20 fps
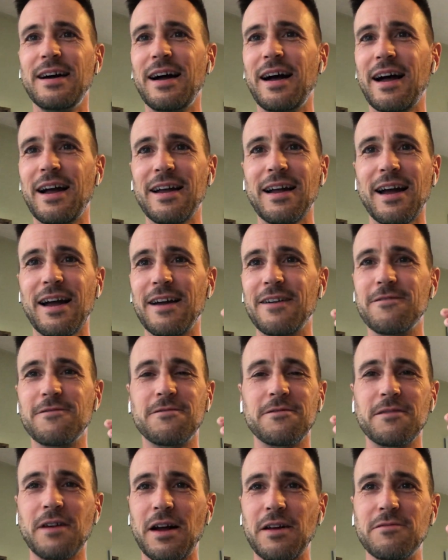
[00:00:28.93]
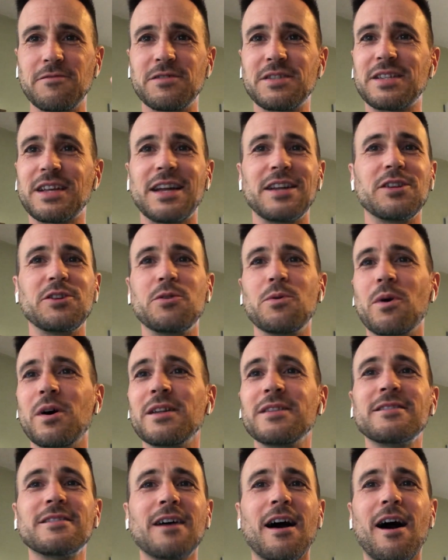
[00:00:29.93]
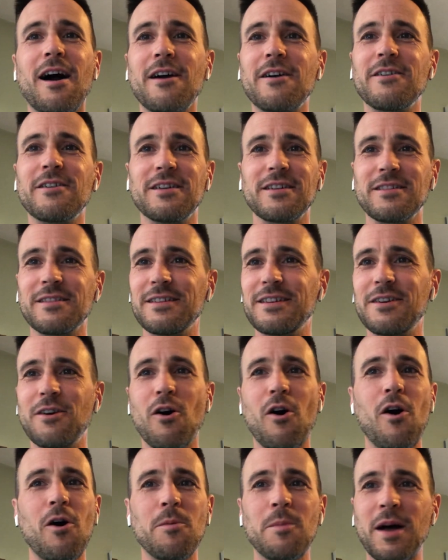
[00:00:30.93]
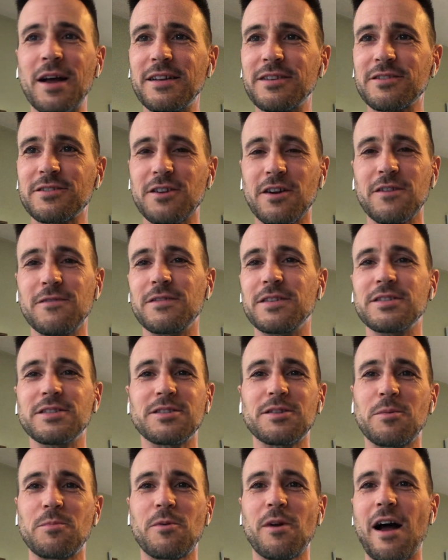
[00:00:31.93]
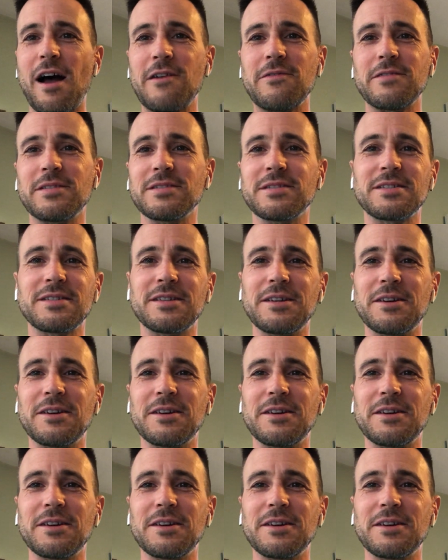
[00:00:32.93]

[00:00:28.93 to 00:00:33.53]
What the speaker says: I've sent you untiringly all my servants, the prophets.